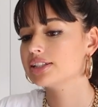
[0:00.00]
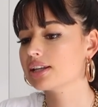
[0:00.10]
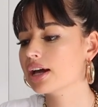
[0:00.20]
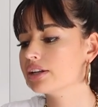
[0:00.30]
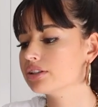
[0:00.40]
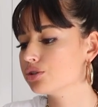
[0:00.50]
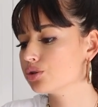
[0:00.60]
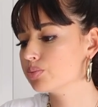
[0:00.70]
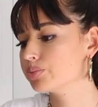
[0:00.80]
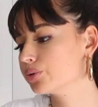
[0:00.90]
decided
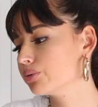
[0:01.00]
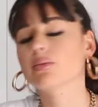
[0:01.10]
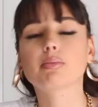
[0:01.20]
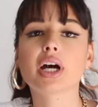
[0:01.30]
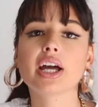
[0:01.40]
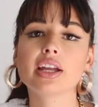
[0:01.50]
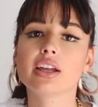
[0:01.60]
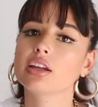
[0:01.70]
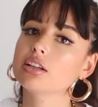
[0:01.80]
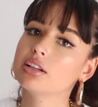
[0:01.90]
to put
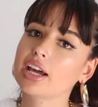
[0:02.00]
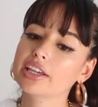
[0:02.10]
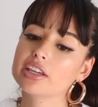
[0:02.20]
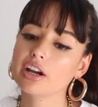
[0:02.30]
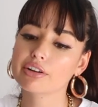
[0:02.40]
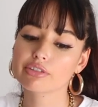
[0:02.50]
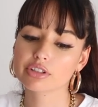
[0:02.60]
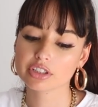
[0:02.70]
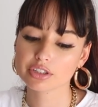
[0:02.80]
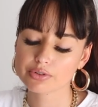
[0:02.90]
my Nike Air
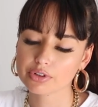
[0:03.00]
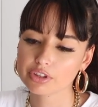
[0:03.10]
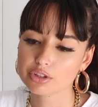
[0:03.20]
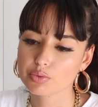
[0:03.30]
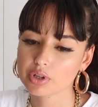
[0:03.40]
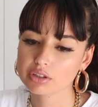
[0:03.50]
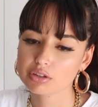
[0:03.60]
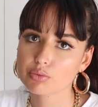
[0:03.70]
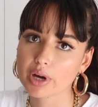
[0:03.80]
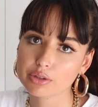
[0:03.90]
Forces for this one.
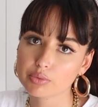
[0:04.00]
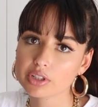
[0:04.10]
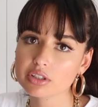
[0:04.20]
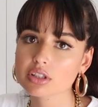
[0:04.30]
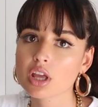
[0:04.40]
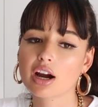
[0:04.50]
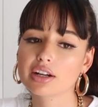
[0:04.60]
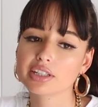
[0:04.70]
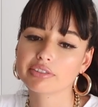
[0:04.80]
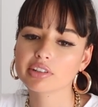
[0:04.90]
The white ones
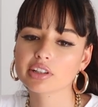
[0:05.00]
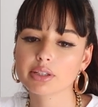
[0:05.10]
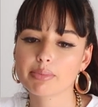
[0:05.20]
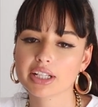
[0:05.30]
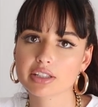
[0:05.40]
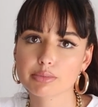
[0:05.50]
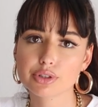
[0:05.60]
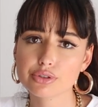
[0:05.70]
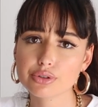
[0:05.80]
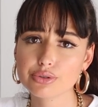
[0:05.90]
are definitely my
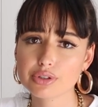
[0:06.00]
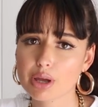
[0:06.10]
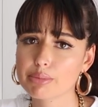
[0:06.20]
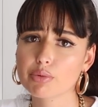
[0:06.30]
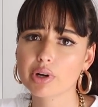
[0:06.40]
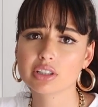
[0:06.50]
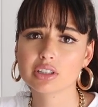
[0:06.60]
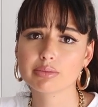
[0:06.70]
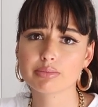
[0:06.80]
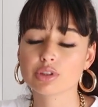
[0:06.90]
summer shoes. I've been wearing
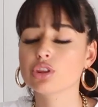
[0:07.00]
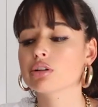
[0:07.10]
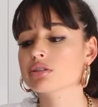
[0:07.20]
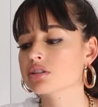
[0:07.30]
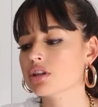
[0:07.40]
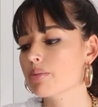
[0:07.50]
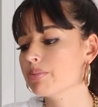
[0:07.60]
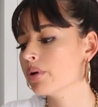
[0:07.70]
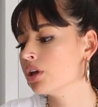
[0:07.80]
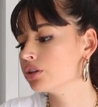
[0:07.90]
them
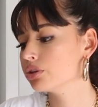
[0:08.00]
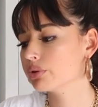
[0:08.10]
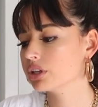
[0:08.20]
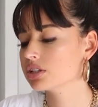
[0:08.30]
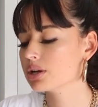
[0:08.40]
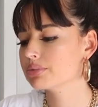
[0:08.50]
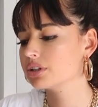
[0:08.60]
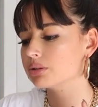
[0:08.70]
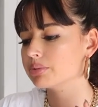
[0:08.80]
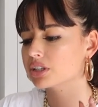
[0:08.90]
non-stop during
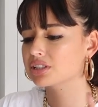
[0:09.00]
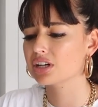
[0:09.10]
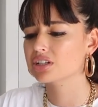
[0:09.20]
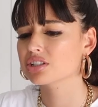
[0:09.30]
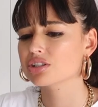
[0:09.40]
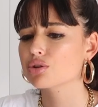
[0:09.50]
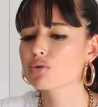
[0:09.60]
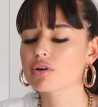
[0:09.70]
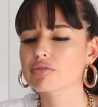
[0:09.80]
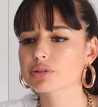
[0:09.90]
summer because just
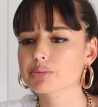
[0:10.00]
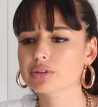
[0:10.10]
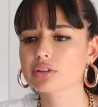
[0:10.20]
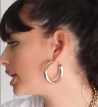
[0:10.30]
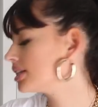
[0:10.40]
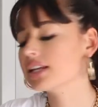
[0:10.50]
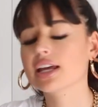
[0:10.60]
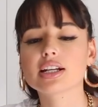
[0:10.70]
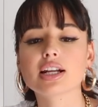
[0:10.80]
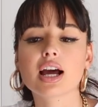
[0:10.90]
so comfortable. And
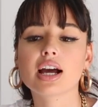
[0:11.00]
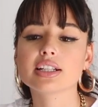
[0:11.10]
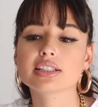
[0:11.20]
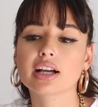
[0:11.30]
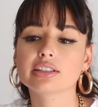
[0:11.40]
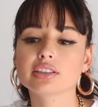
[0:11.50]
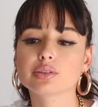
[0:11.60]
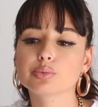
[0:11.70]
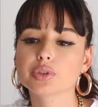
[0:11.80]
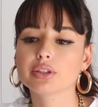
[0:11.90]
then I styled
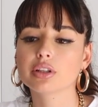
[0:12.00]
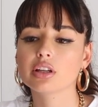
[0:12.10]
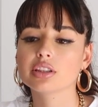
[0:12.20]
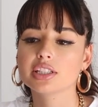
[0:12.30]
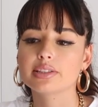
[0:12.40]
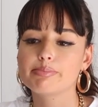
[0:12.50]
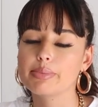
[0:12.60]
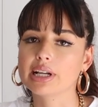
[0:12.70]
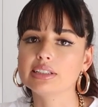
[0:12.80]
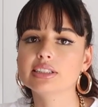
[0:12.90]
it with this
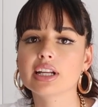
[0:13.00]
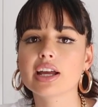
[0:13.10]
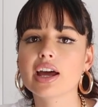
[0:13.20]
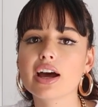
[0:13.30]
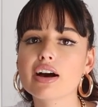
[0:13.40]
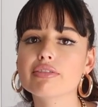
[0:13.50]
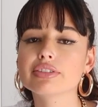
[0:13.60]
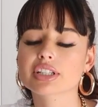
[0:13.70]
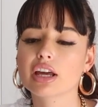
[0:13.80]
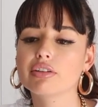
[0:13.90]
belt that I have.
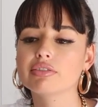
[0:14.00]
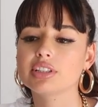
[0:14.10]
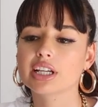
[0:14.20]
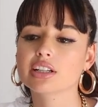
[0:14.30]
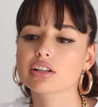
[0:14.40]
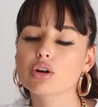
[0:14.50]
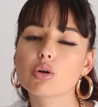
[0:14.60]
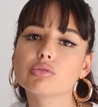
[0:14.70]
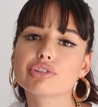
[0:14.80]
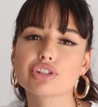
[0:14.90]
It's kind of like a
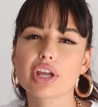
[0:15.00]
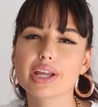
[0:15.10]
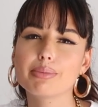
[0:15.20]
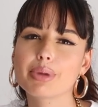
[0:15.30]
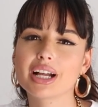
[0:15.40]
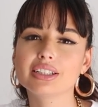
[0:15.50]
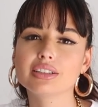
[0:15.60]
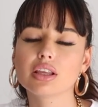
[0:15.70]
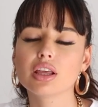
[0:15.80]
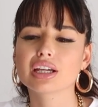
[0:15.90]
gold chain
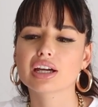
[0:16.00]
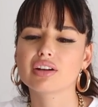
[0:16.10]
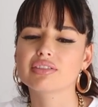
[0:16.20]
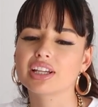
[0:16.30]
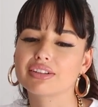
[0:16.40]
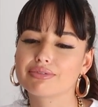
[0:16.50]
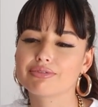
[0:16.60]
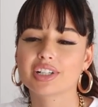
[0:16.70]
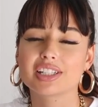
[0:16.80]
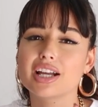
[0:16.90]
belt, kind of like
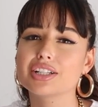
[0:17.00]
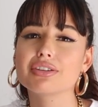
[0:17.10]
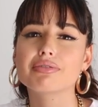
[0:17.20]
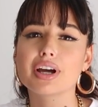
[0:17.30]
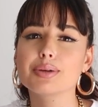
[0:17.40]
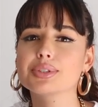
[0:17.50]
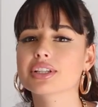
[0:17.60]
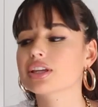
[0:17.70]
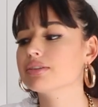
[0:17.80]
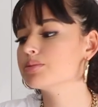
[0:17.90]
Versace vibes
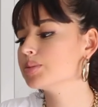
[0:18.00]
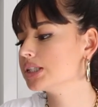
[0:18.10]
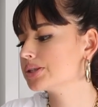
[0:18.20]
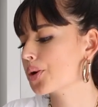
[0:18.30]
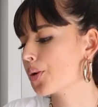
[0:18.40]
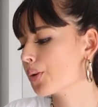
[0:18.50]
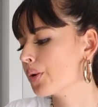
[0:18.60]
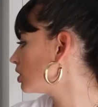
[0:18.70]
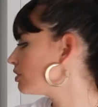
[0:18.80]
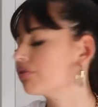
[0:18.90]
it gives me. So,
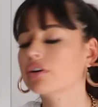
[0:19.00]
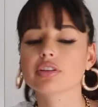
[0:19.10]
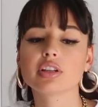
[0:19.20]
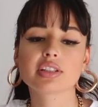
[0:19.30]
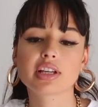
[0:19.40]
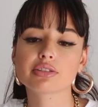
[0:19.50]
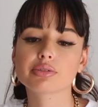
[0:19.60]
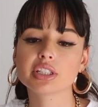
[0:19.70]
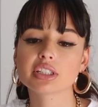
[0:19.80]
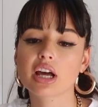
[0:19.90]
and for the
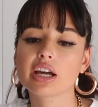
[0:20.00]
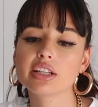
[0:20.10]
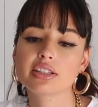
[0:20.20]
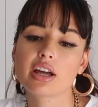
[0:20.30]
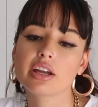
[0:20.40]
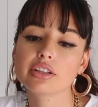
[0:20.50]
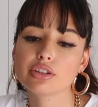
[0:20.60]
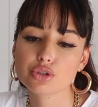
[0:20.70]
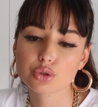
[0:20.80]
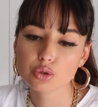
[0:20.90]
accessories, I decided
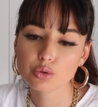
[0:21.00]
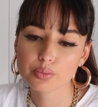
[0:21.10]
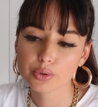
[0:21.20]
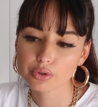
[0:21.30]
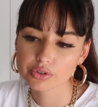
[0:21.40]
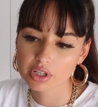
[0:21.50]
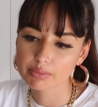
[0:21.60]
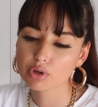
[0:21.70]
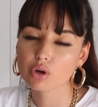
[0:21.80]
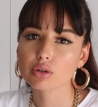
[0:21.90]
to put
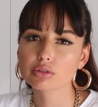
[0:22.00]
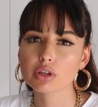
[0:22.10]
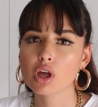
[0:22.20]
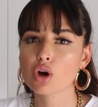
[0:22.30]
some gold